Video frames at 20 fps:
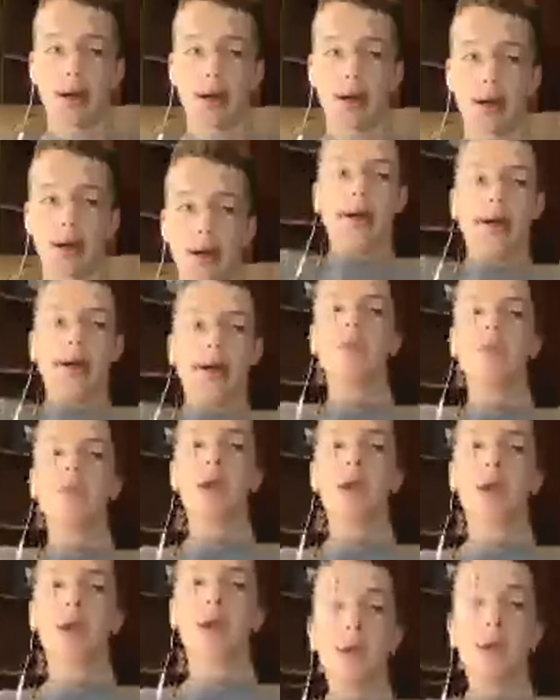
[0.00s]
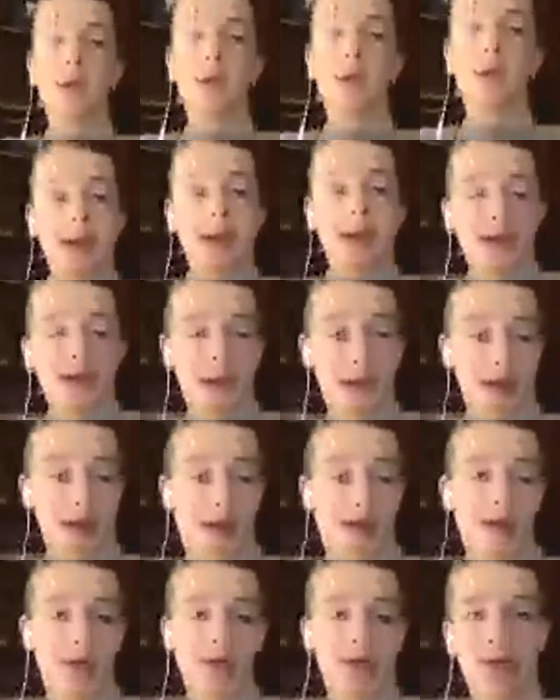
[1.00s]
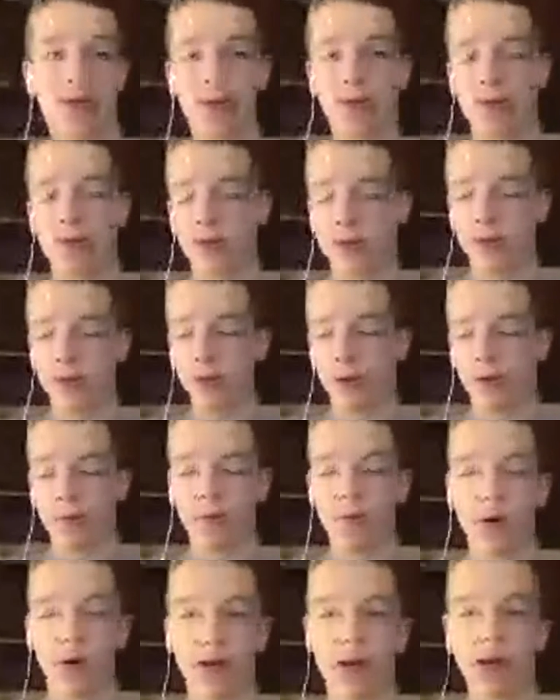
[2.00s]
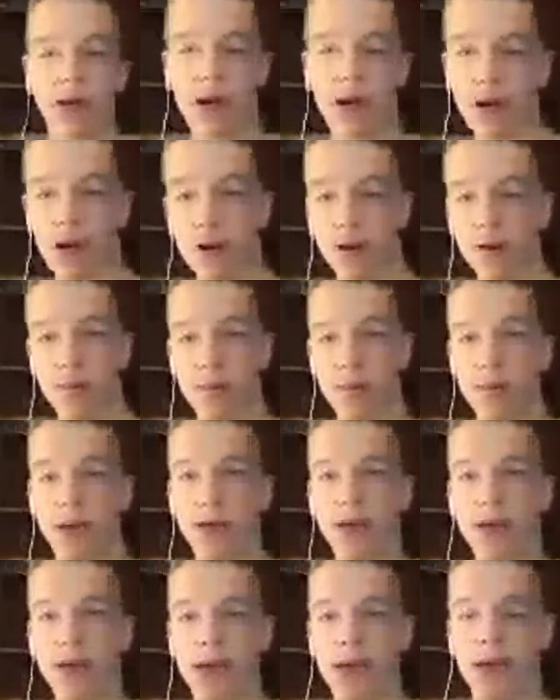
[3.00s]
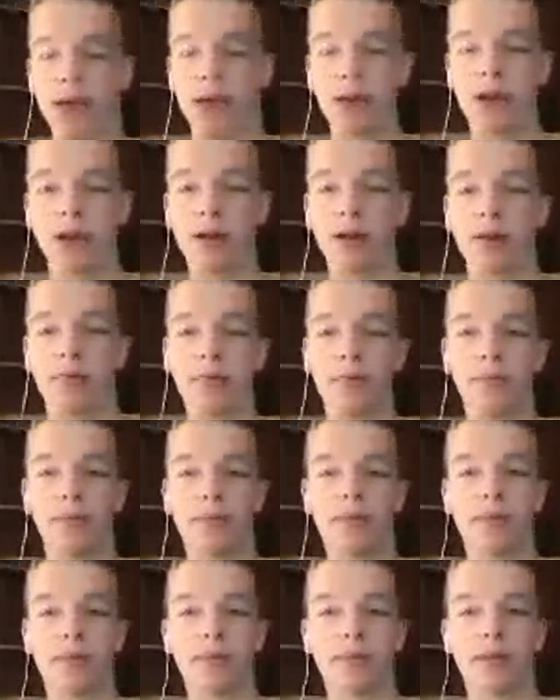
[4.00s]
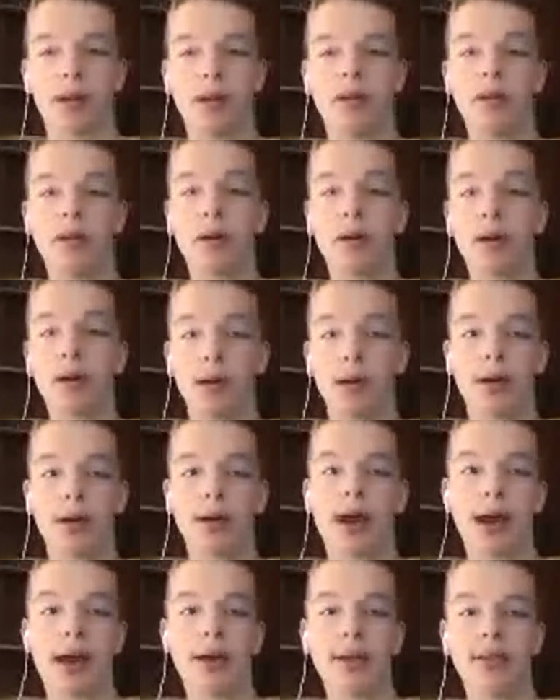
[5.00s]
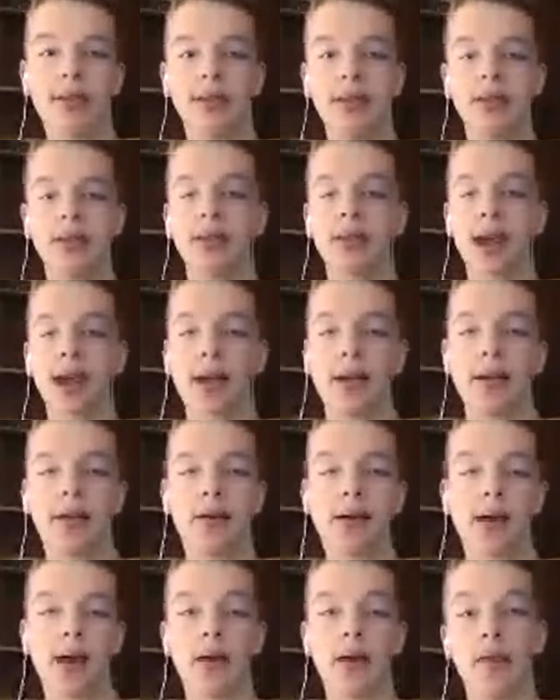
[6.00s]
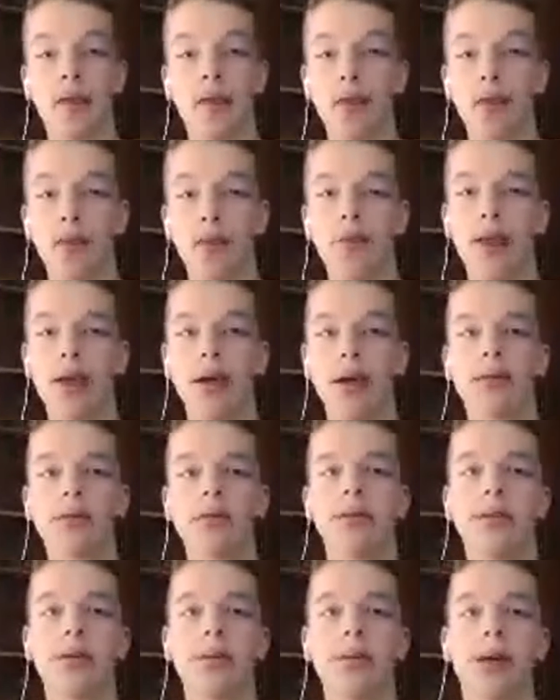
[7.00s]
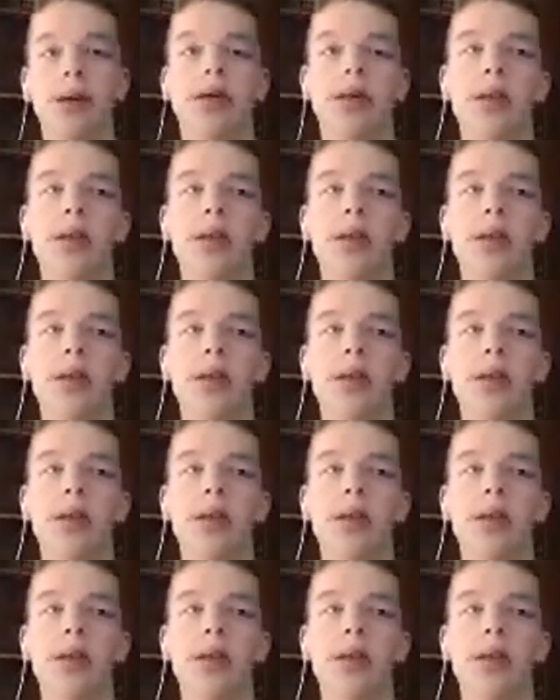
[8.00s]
If you make it enticing enough, which I'm still working on it, making it look nice, the title and the thumbnails, to make them